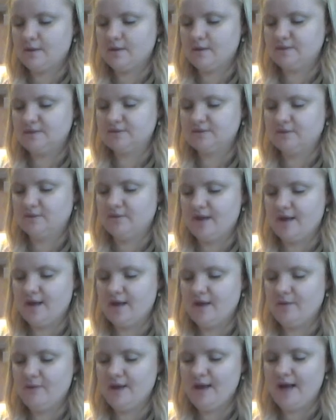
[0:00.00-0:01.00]
So
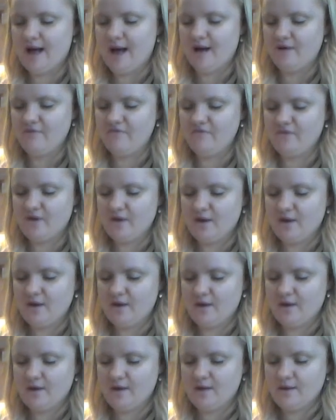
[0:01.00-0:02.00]
here we have
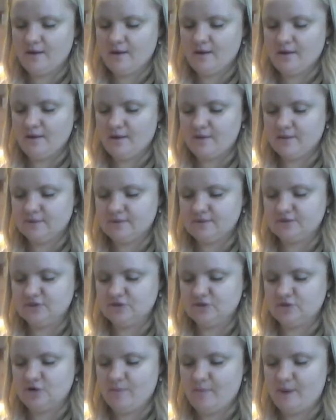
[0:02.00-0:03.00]
a
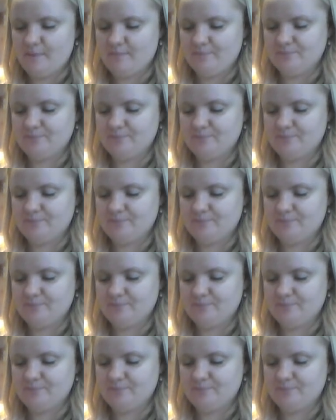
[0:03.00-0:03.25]
snowman.